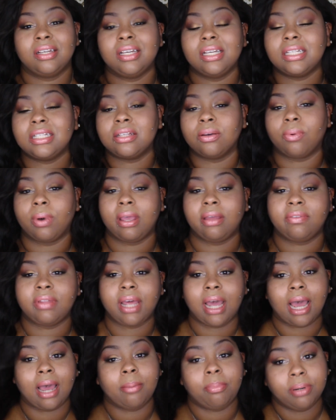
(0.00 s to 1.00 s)
is the wave
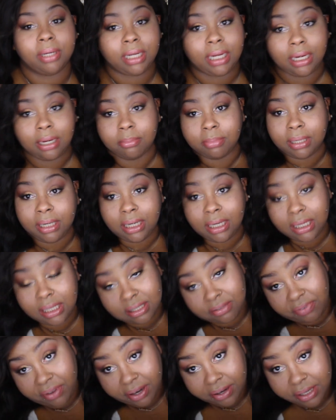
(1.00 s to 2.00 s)
that I put in it, but it
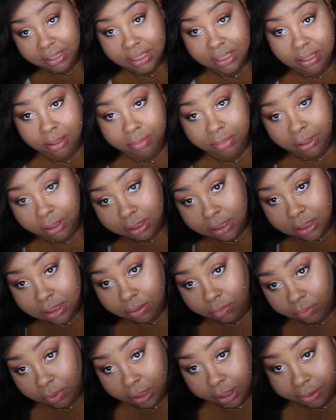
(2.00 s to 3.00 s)
is very similar
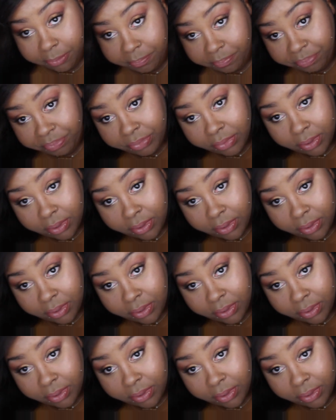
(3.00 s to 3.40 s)
to what